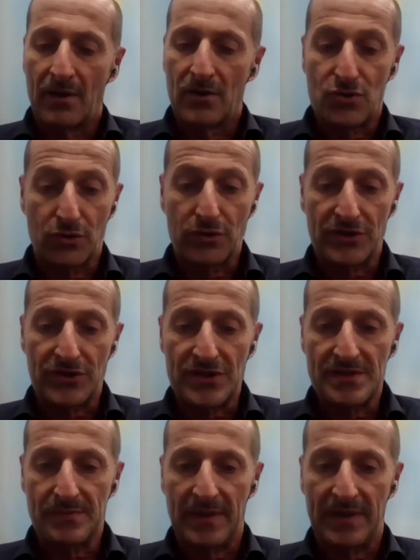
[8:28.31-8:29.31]

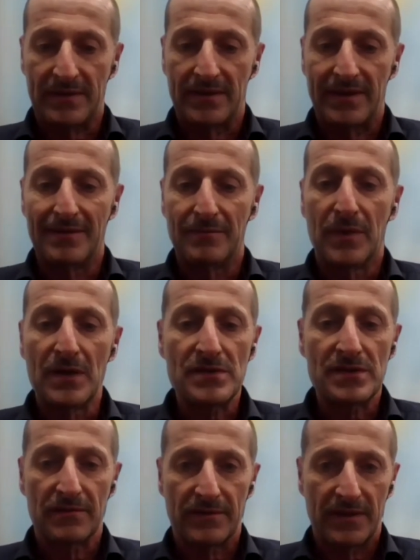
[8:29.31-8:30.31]
shortages, but in
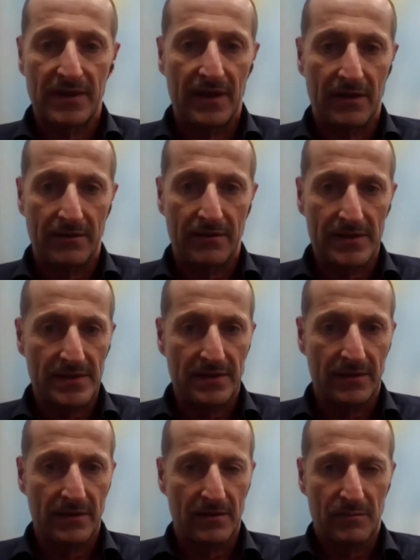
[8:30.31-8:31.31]
most of the areas
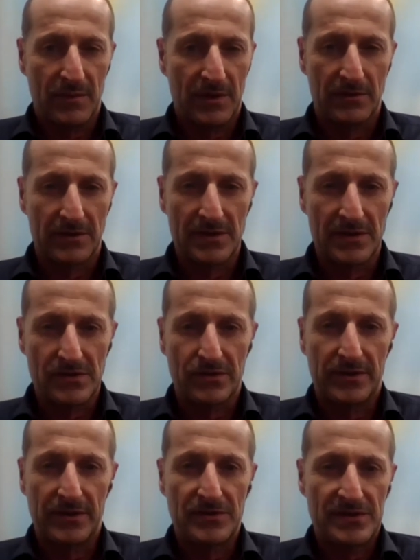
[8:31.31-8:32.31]
in the component
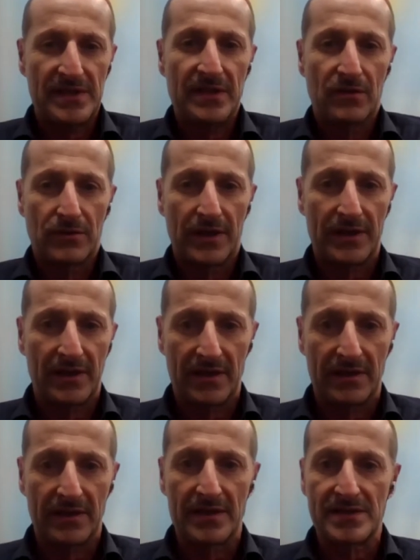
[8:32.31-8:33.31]
industry, you see already
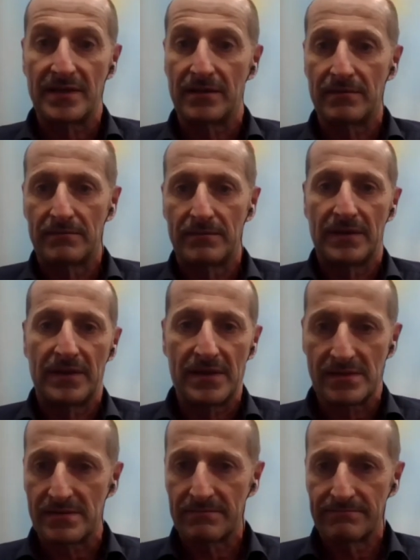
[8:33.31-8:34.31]
that
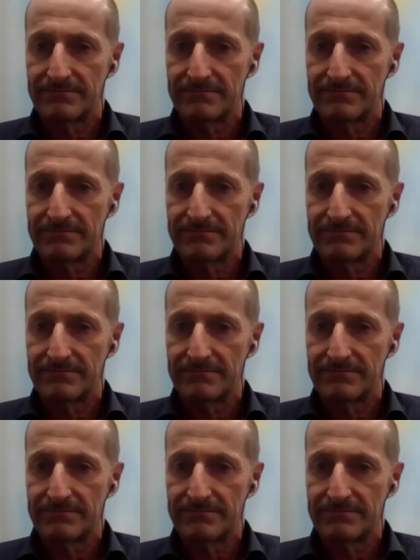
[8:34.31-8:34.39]
there's